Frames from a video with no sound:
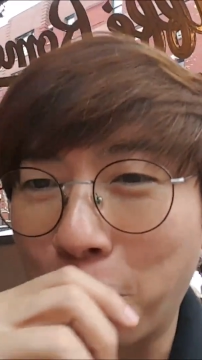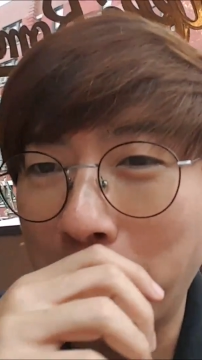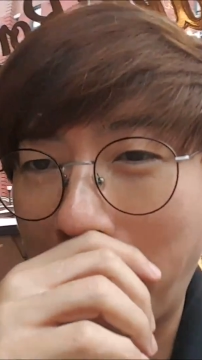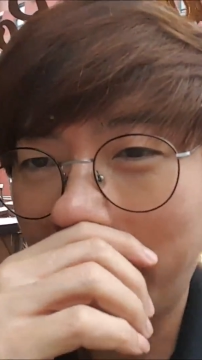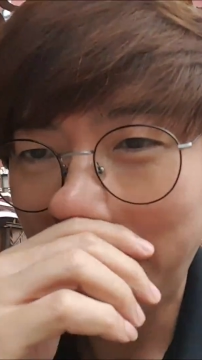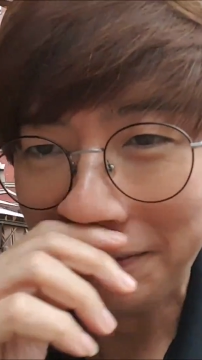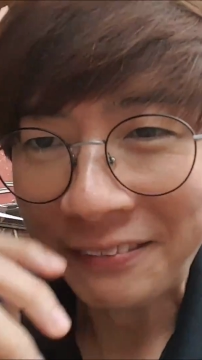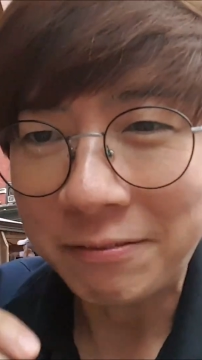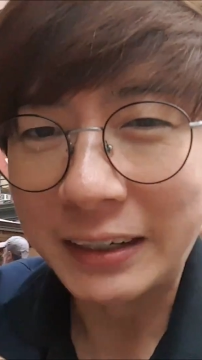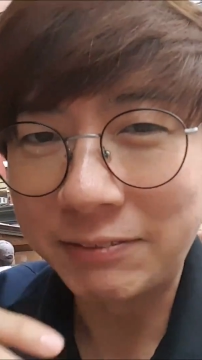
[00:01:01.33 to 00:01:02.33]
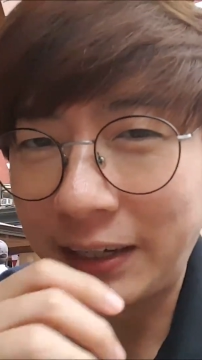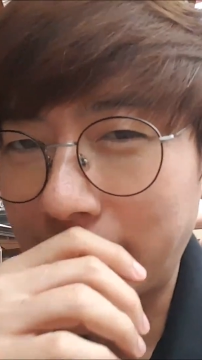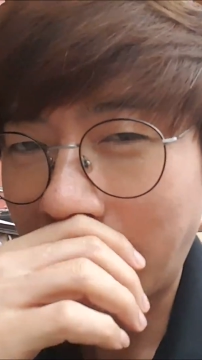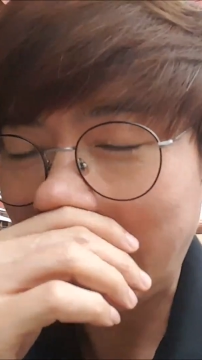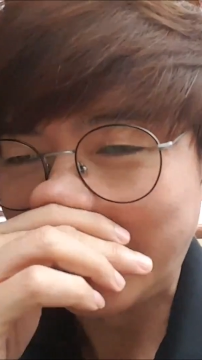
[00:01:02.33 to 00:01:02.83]
Roma must be
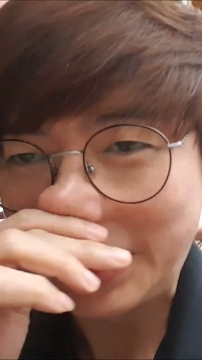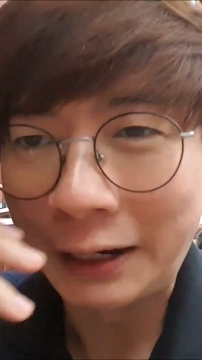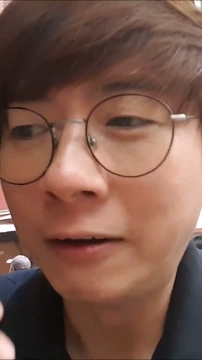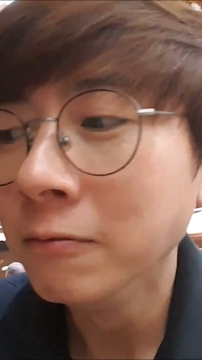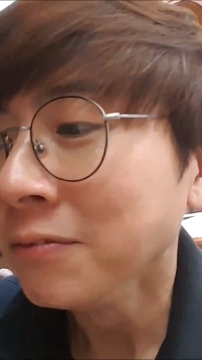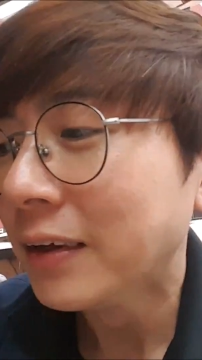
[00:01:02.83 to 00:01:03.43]
Italian style.